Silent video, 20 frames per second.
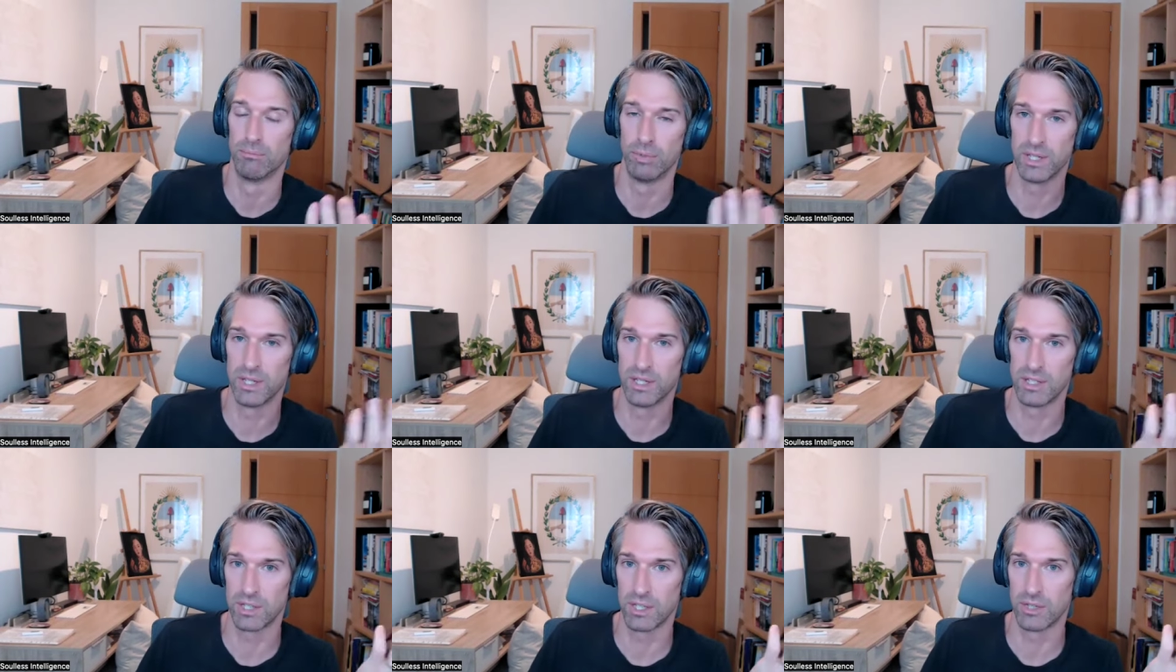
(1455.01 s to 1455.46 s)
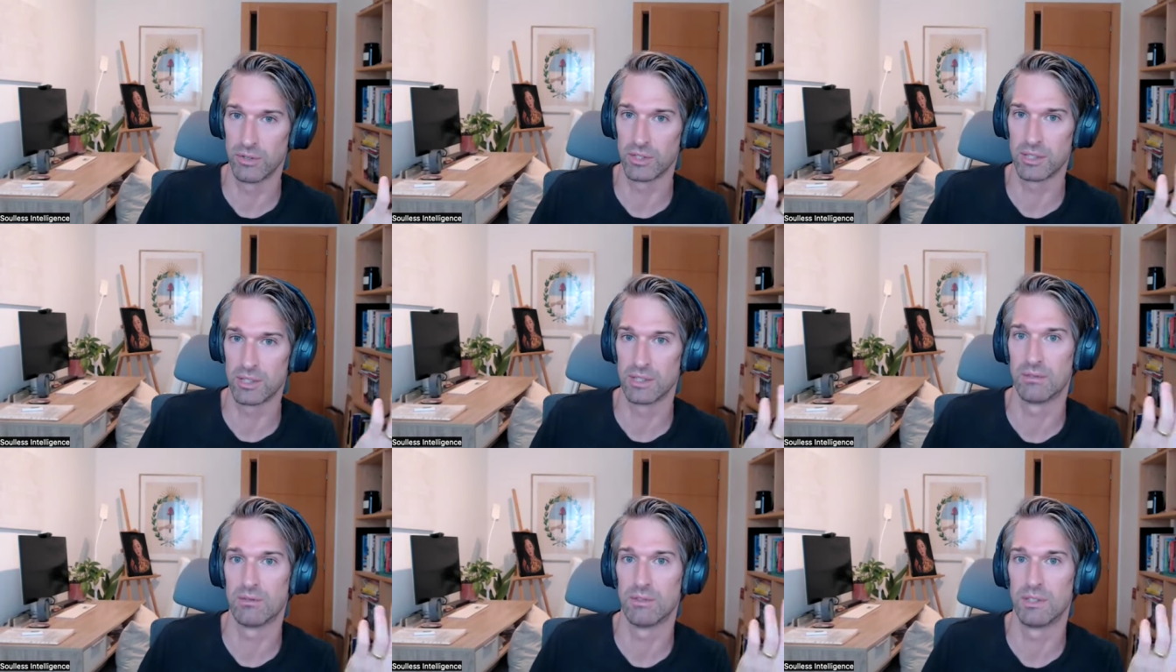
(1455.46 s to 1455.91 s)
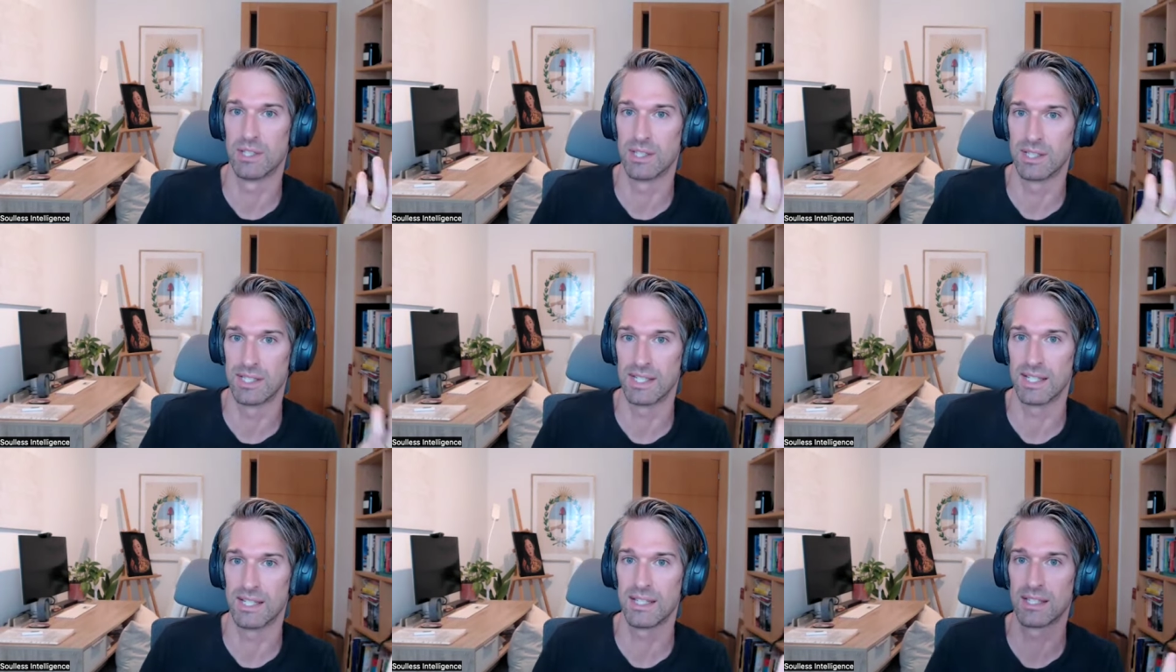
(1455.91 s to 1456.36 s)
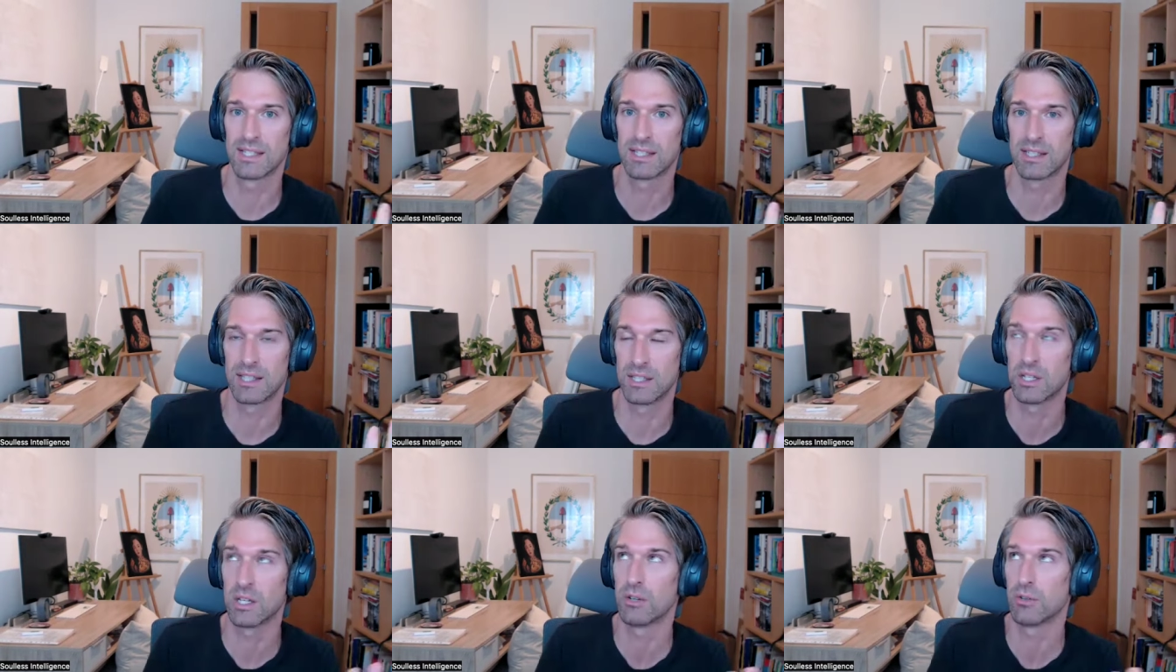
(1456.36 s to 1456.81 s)
brain generated
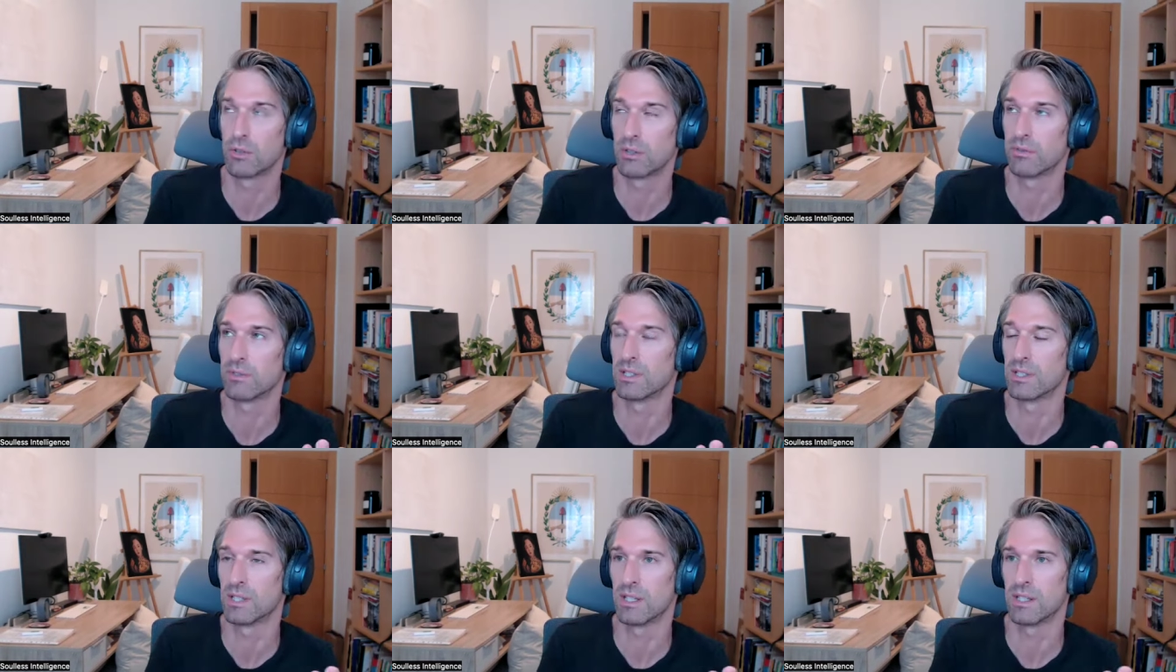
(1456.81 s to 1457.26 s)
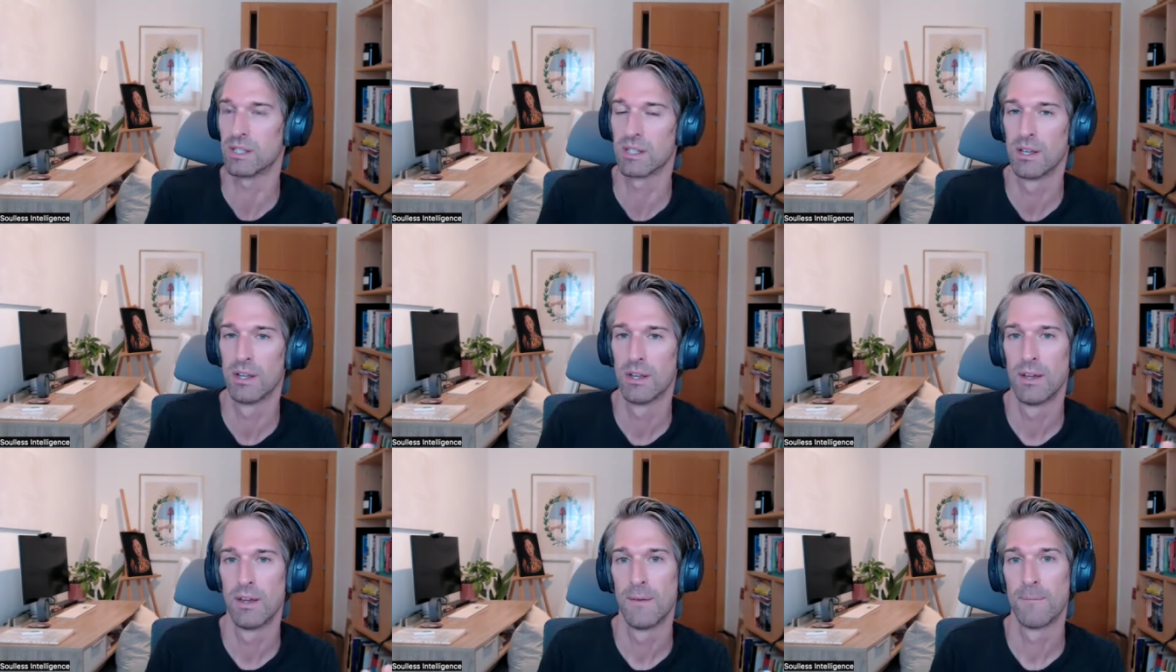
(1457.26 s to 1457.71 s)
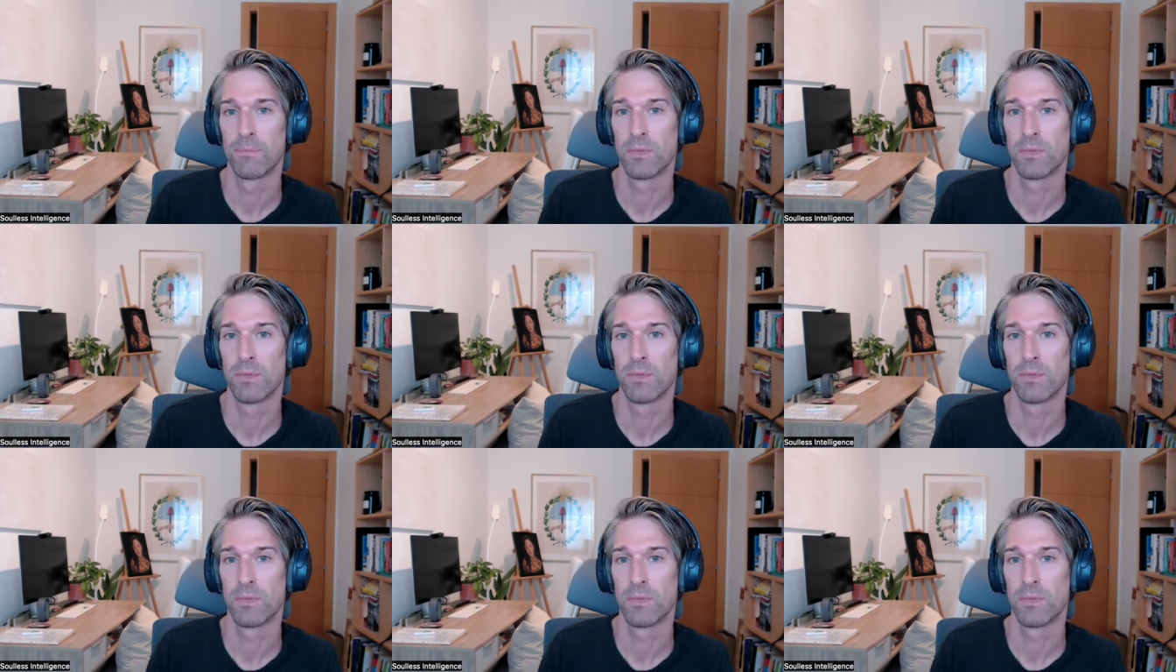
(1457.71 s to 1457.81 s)
disease, degenerative disease,